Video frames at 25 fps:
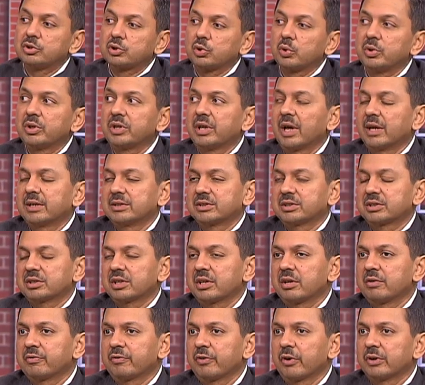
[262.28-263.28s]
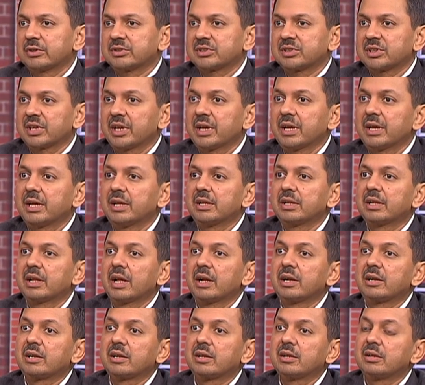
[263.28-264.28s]
So yes, if you're saying
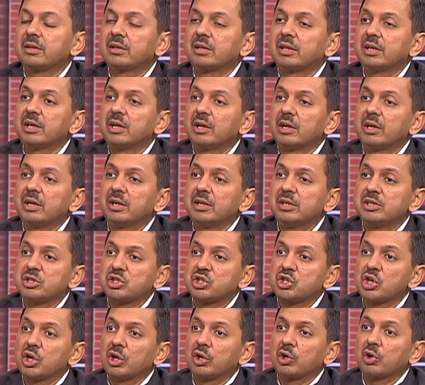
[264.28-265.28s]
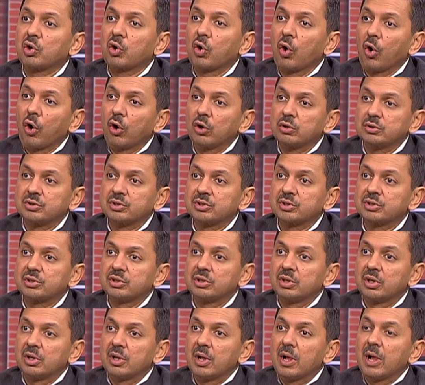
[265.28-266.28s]
that the initial cause
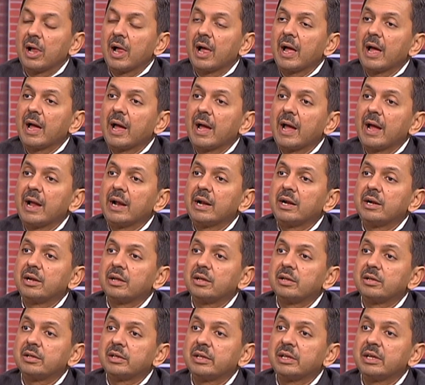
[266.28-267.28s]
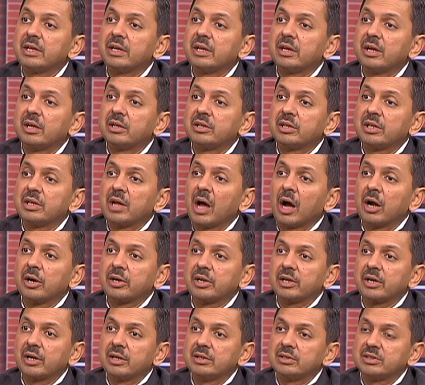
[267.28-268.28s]
and the, the
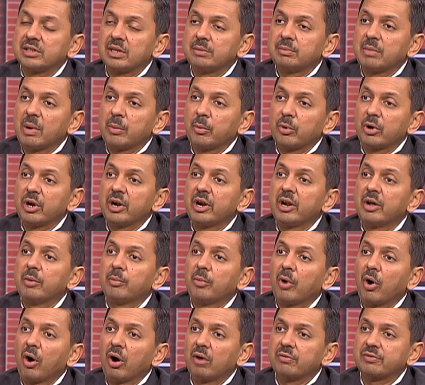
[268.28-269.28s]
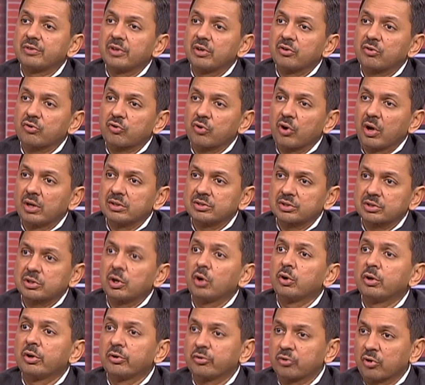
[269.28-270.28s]
articles and memorandum of the trust
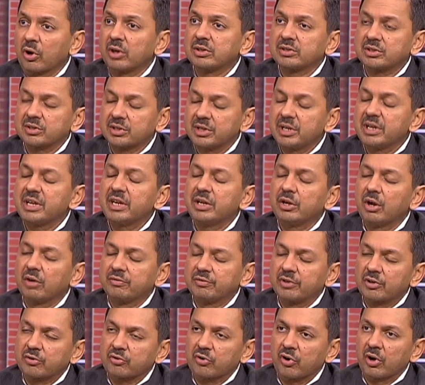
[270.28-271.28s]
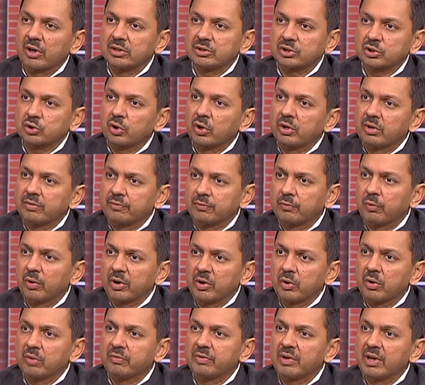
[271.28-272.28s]
or the trust deed of the trust or if
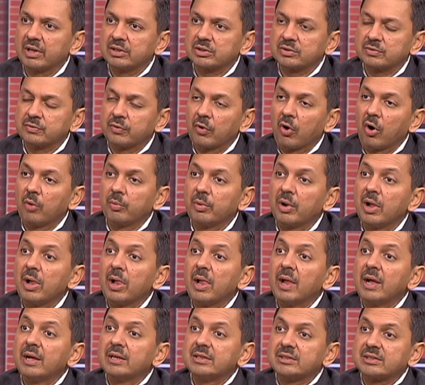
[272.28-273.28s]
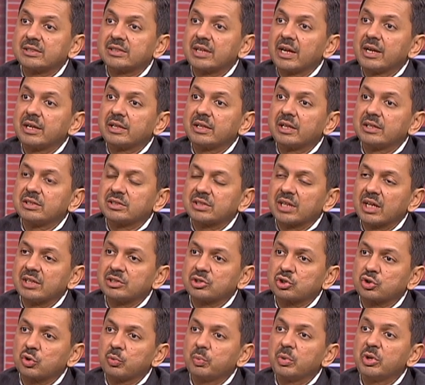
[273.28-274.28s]
whatever way it's formed said this
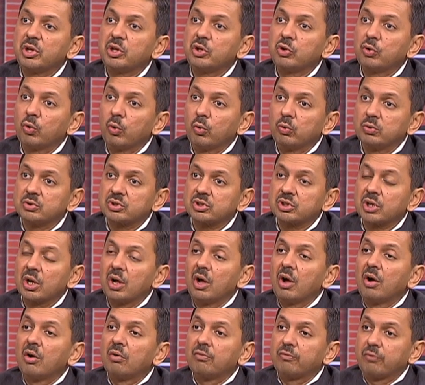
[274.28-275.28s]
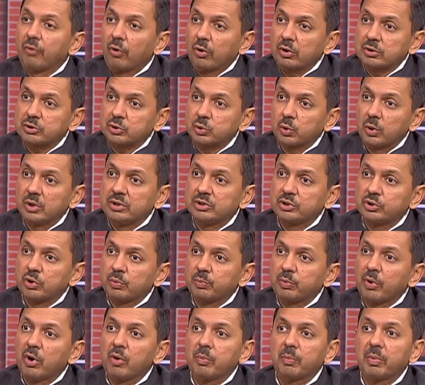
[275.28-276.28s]
has to be used for so and so
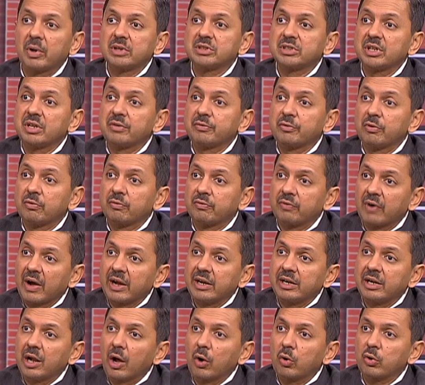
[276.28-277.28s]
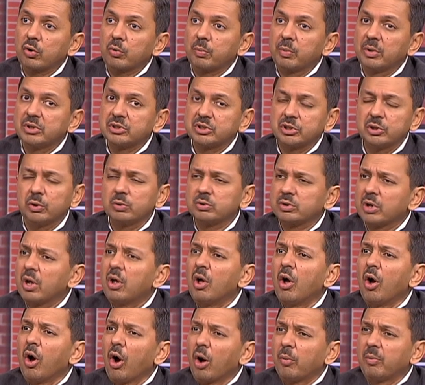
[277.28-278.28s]
purpose yeah. and if you find out misuse
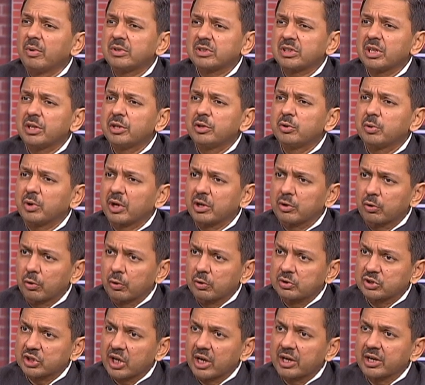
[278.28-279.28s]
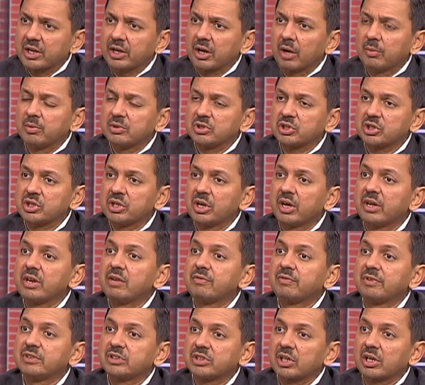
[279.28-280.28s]
obviously you can go to charity commissioner
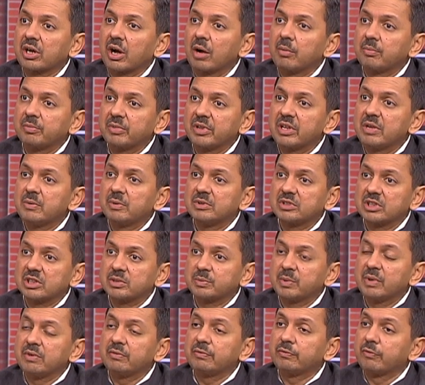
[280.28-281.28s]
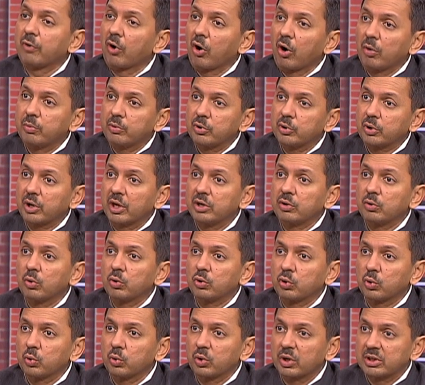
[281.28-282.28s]
if it's a company which has been formed you can
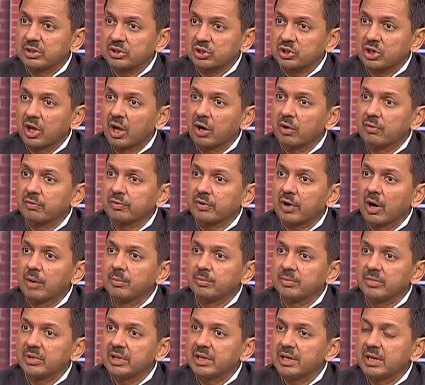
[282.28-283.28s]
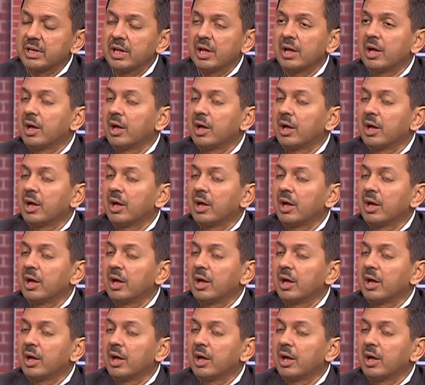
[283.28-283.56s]
go to registrar of company